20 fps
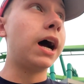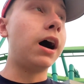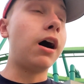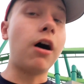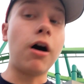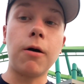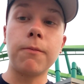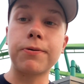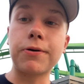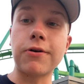
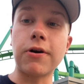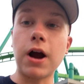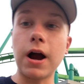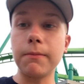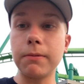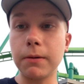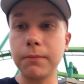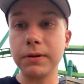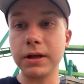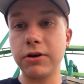I'll
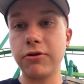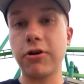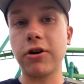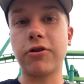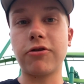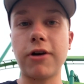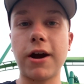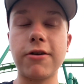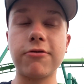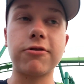probably
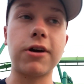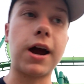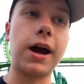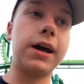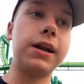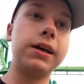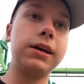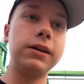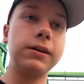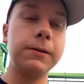regret
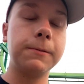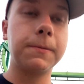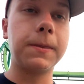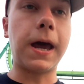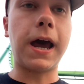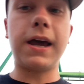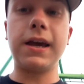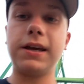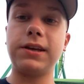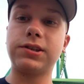riding,
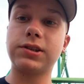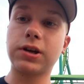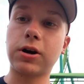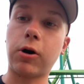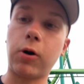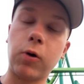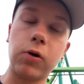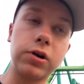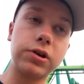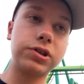that is
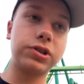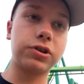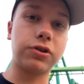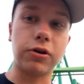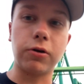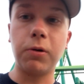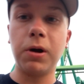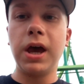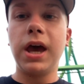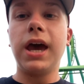
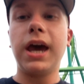Corkscrew,